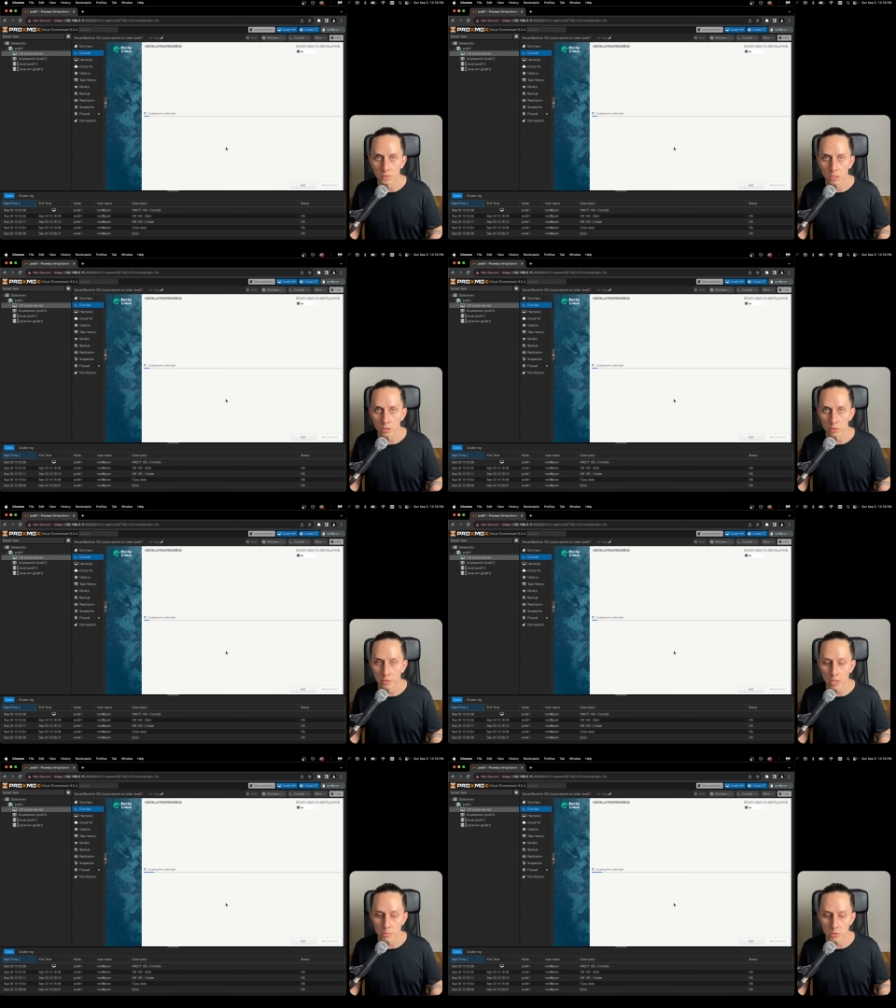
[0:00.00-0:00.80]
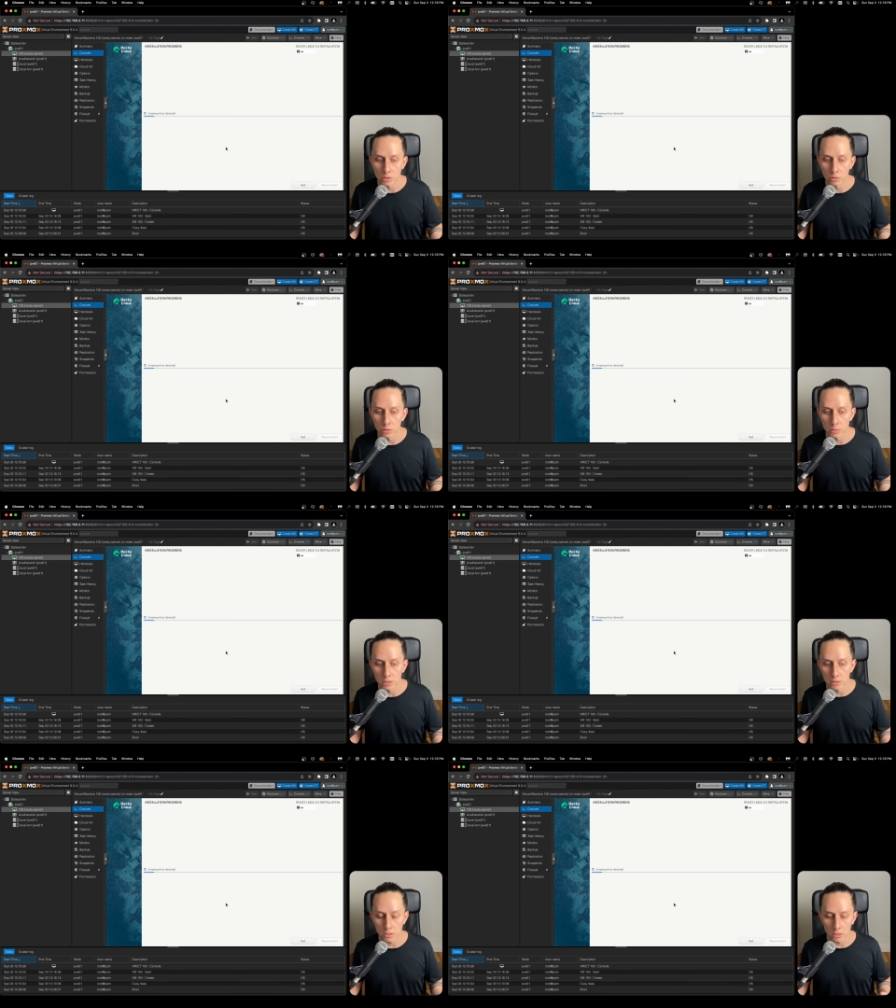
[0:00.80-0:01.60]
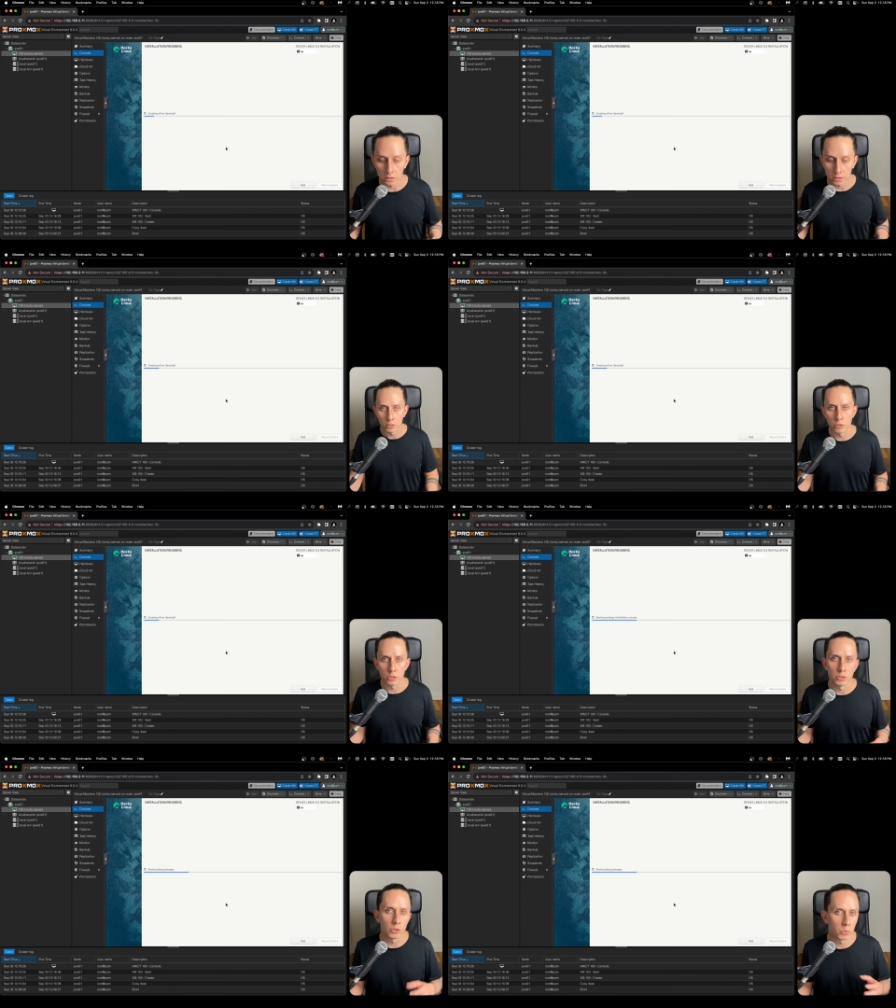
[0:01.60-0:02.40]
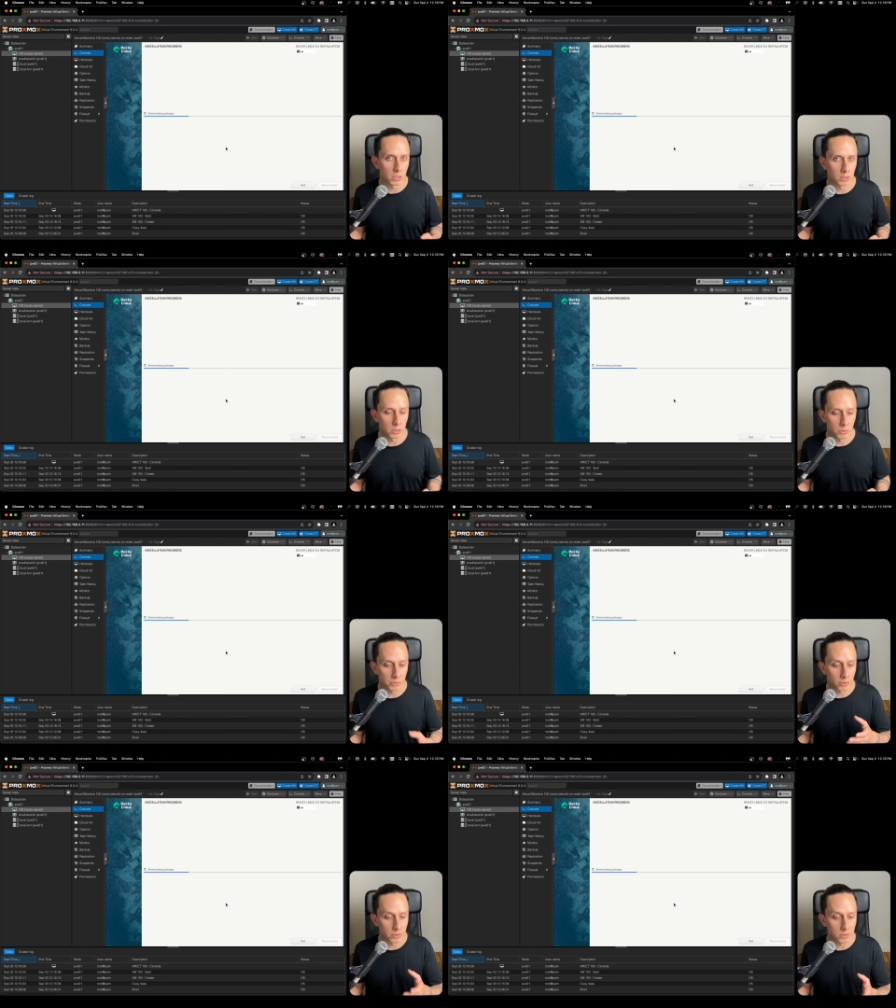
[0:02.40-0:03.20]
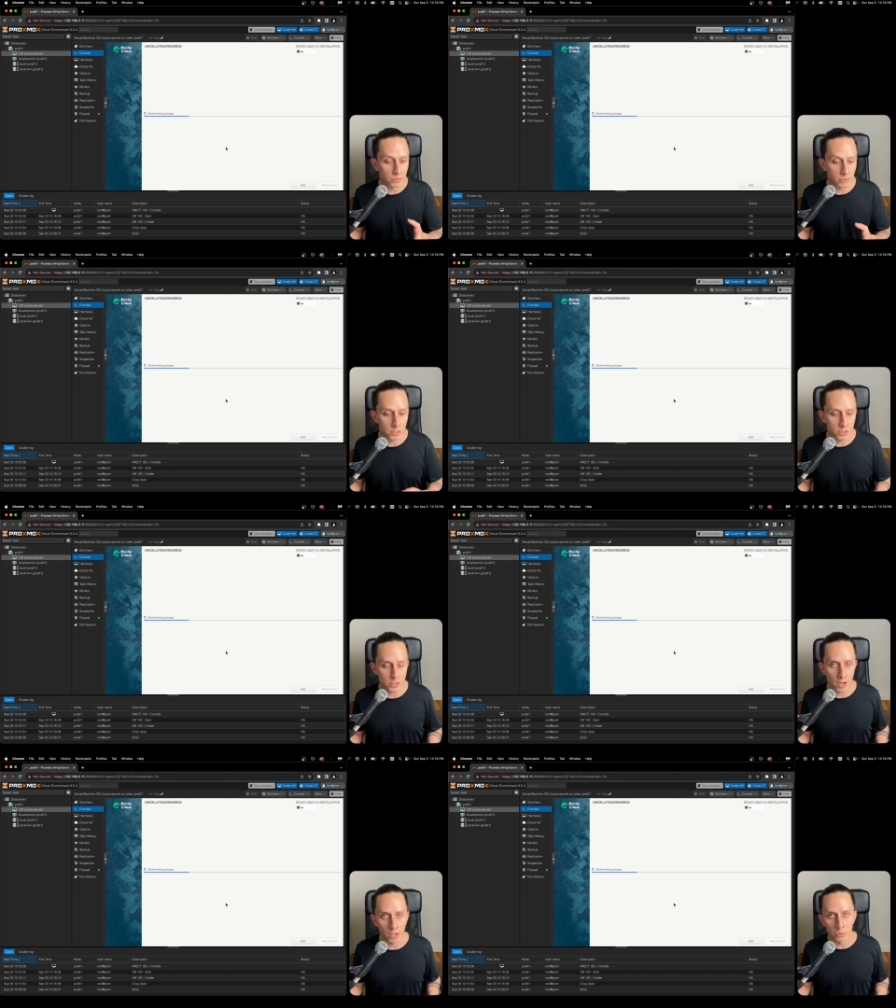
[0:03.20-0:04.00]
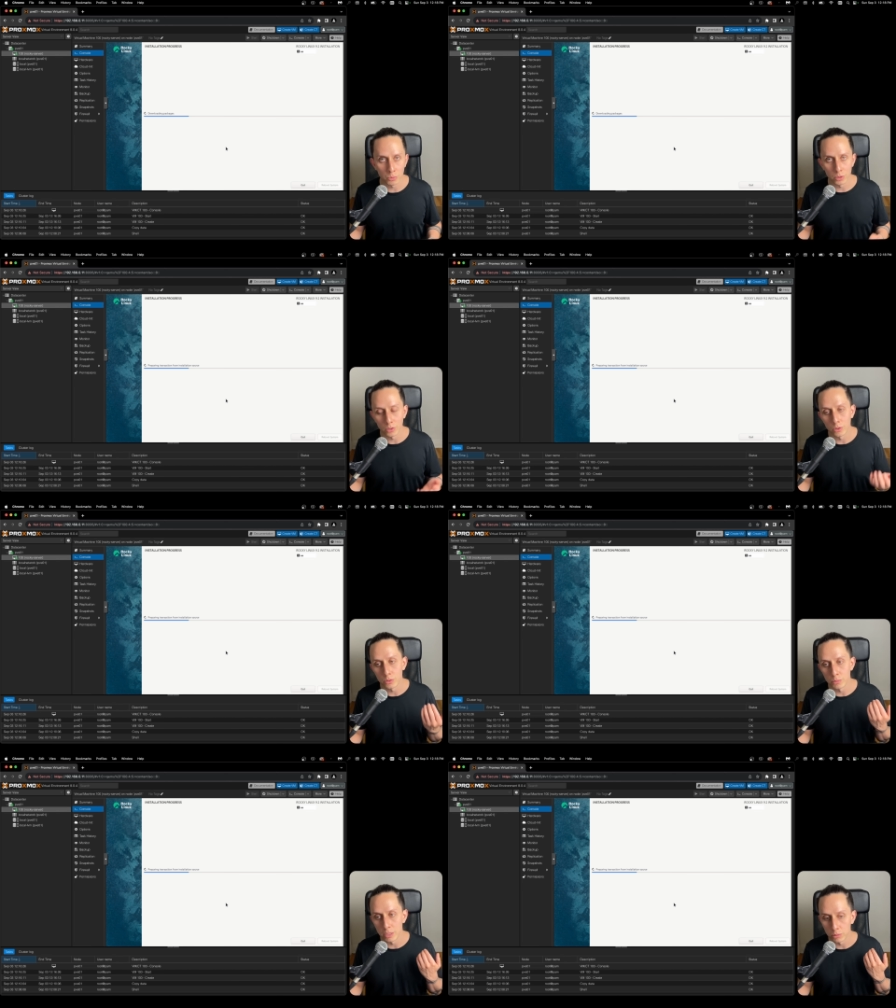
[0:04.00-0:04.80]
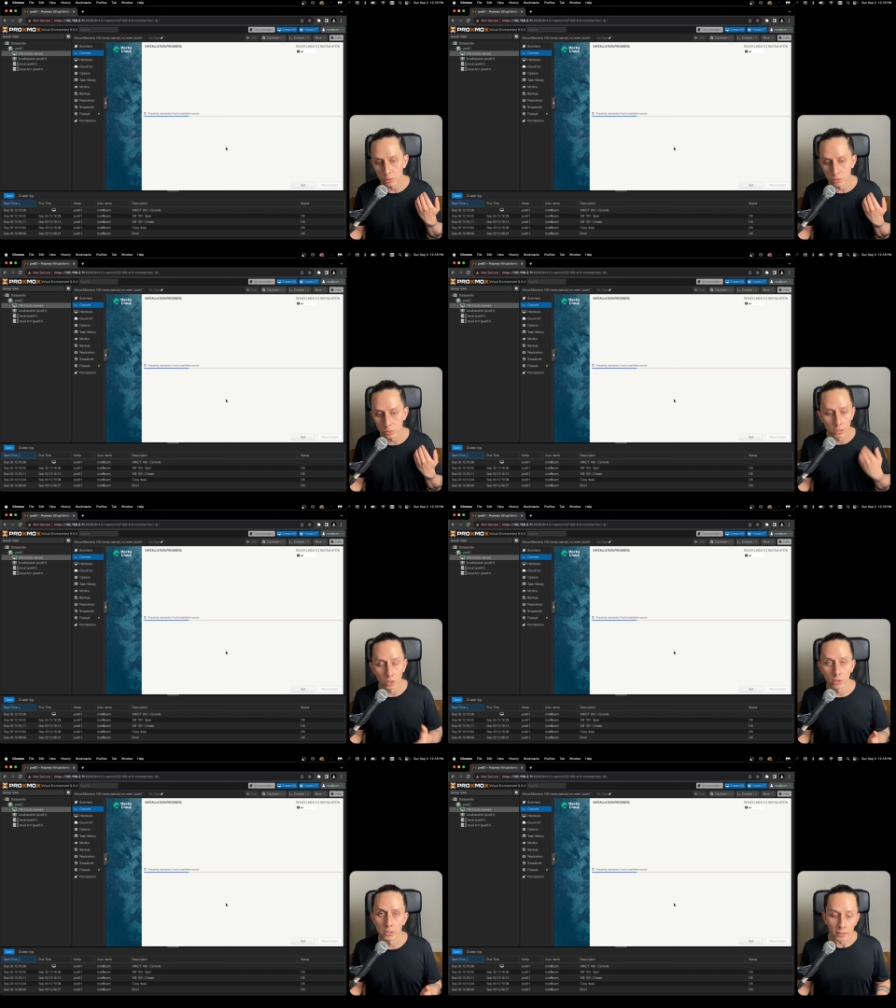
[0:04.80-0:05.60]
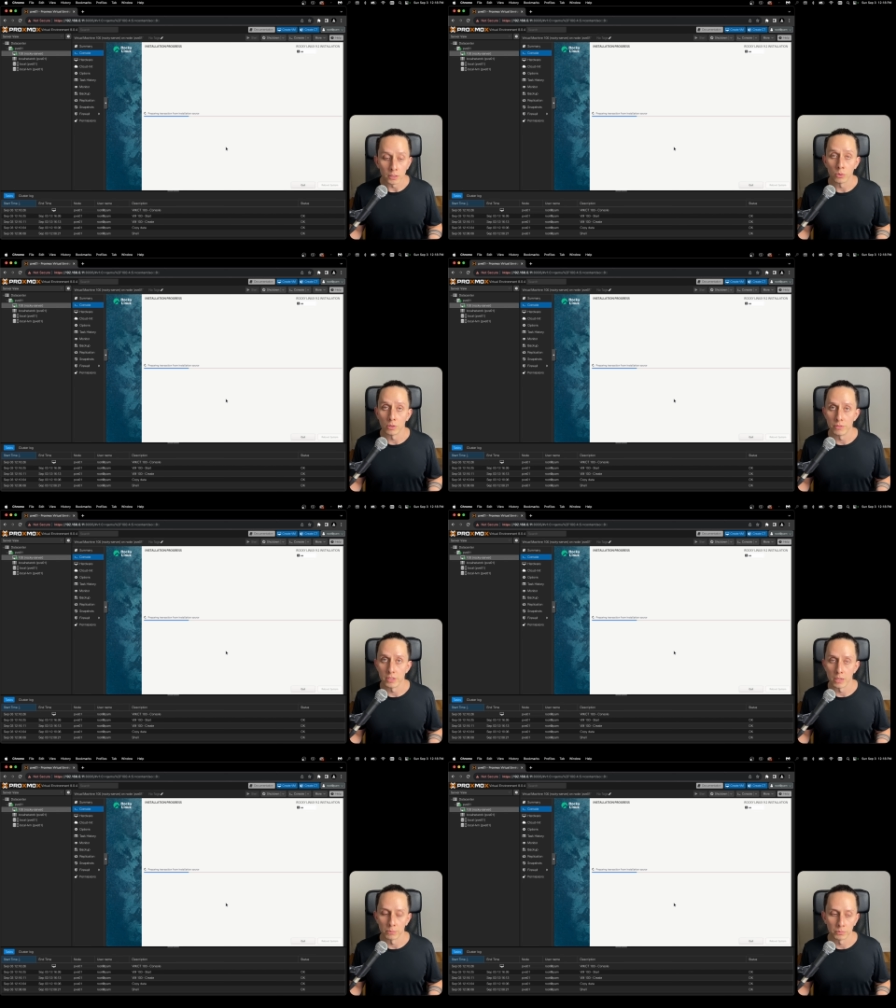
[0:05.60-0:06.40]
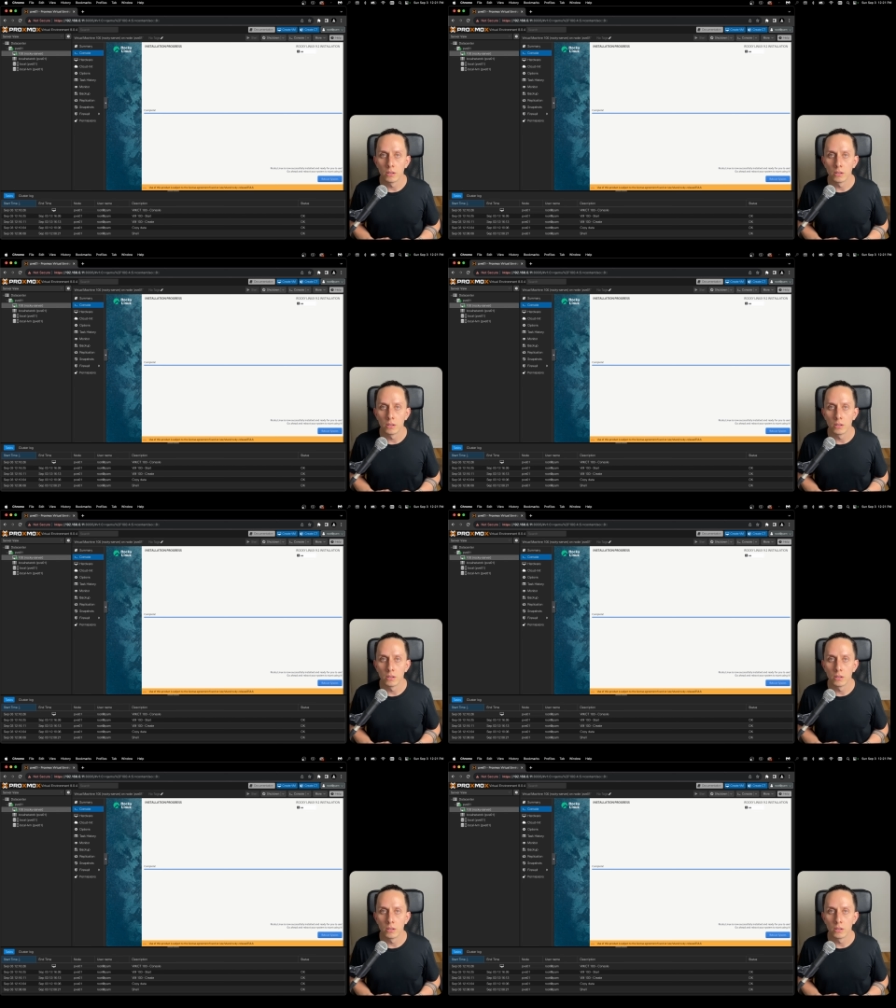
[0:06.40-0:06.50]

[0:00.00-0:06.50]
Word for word: your VM is going to be installed. We just need to wait a little bit for this to finish and we're going to be able to log in into our VM.